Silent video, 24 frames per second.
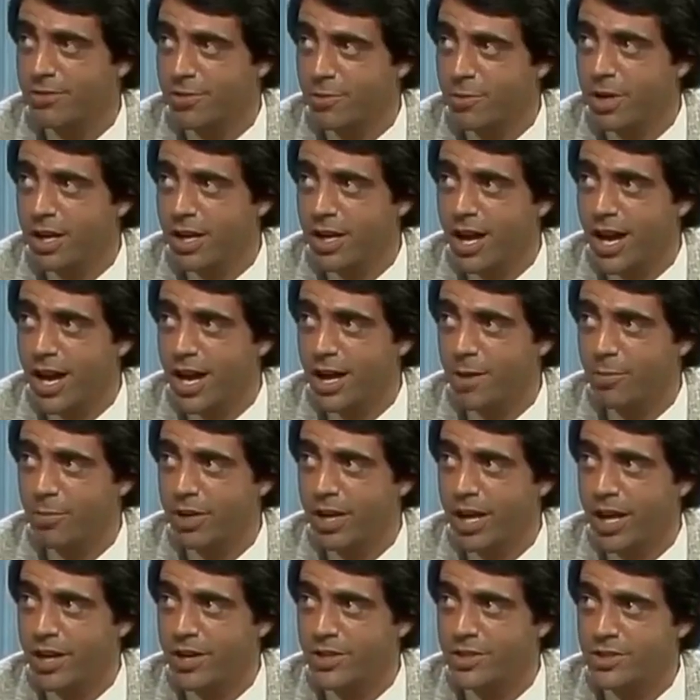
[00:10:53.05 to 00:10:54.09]
it from me. I had
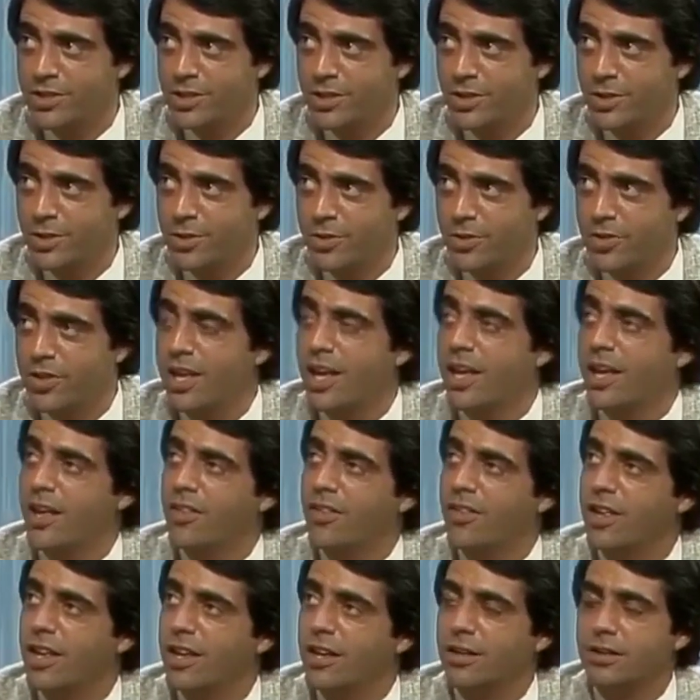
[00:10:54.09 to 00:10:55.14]
bananas. Too. Oh, you're
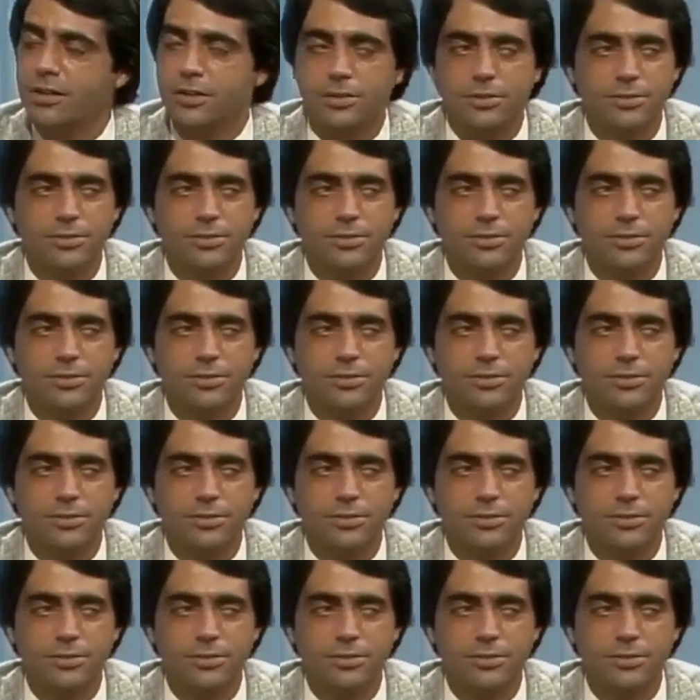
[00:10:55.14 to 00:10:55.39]
the one.